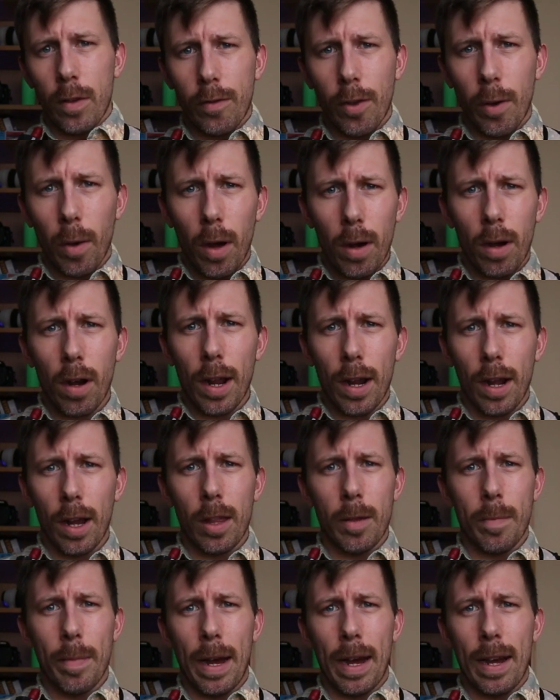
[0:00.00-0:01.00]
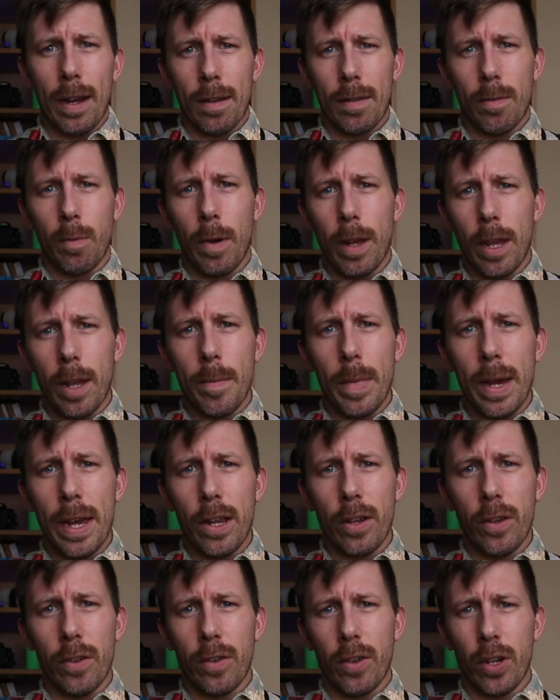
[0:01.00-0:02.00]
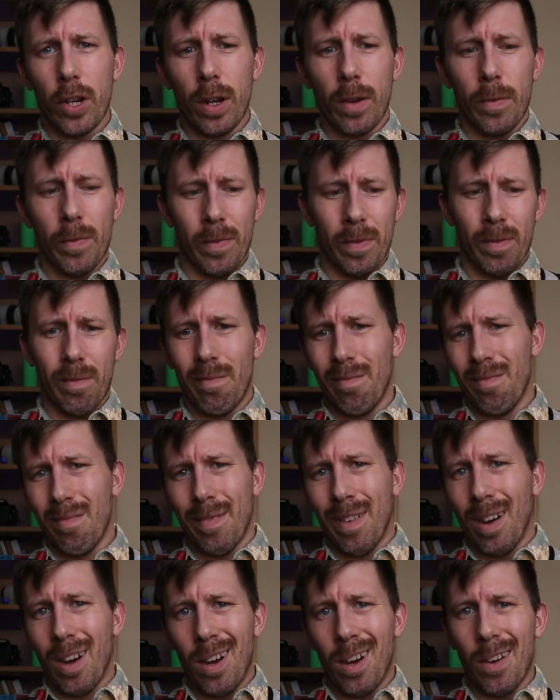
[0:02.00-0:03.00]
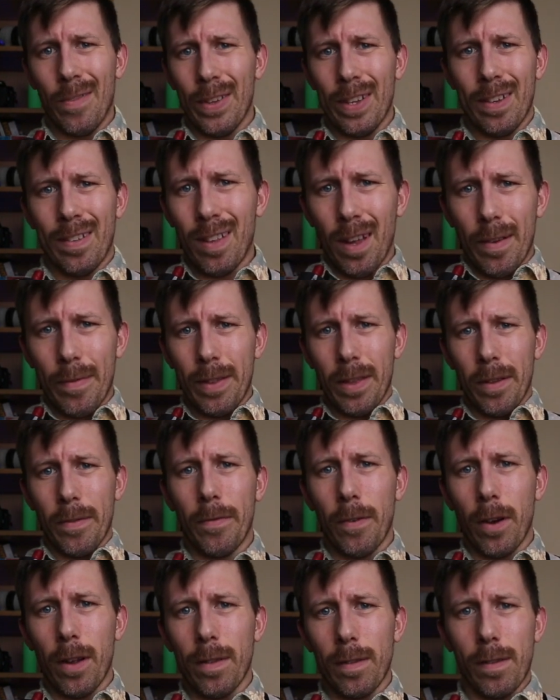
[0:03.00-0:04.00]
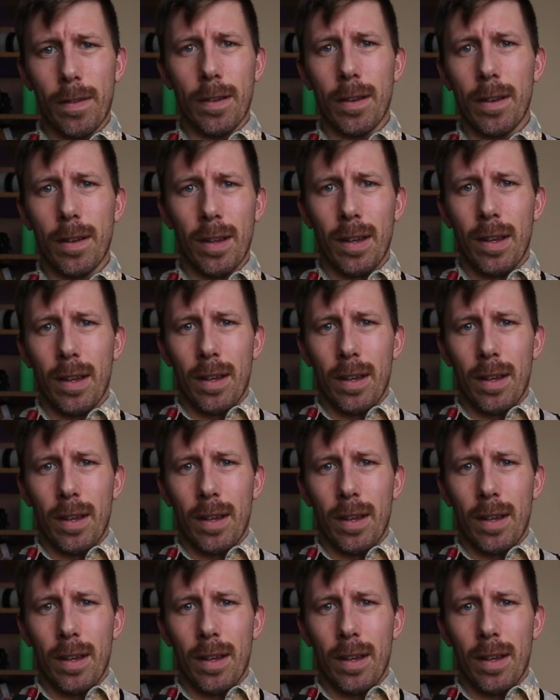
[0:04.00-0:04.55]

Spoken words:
So unlike other packs where you may just shove half your stuff in the front and